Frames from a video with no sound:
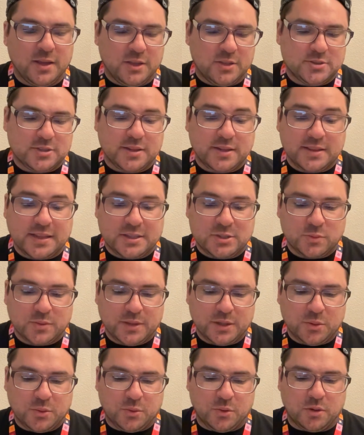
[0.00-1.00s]
So I think that's
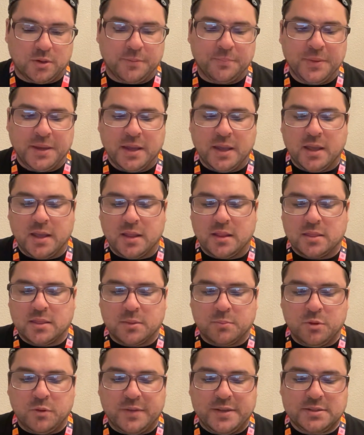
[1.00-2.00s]
really cool. The
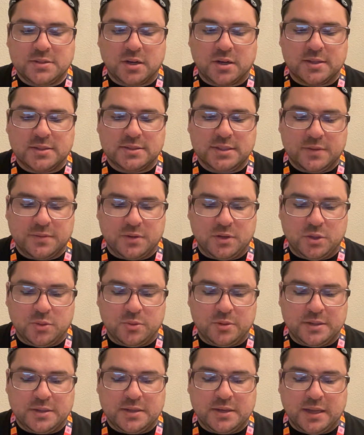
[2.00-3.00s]
movie stars Stephen
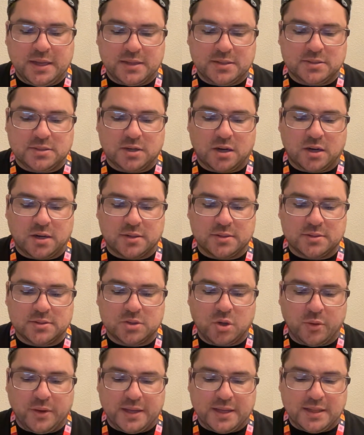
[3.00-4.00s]
Yeun. It stars
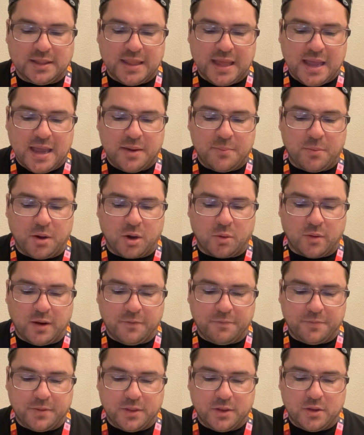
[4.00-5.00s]
Toni Collette, Mark
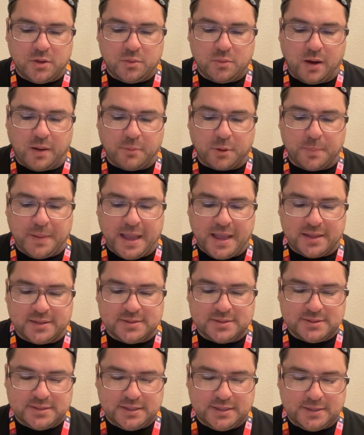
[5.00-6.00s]
Ruffalo, Robert
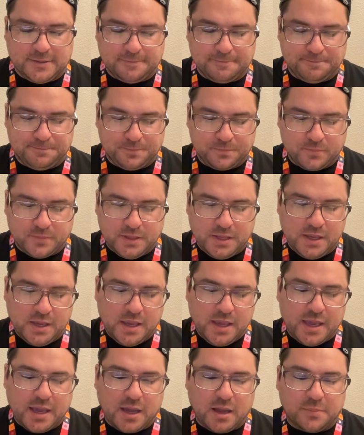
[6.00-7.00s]
Pattinson.
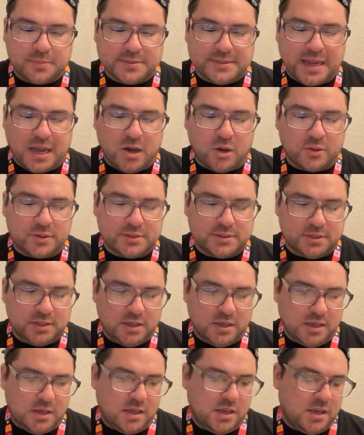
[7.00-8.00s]
It comes out
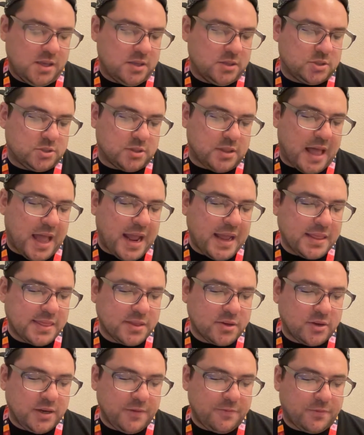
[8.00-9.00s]
July
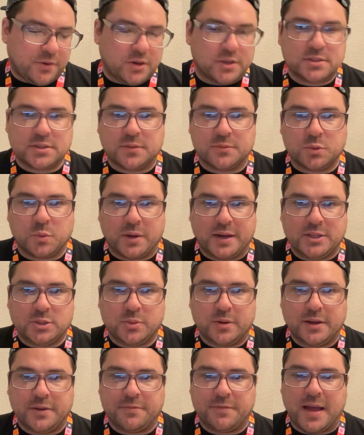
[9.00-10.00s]
31st of
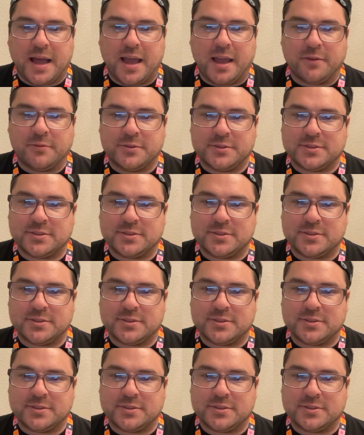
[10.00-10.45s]
2025.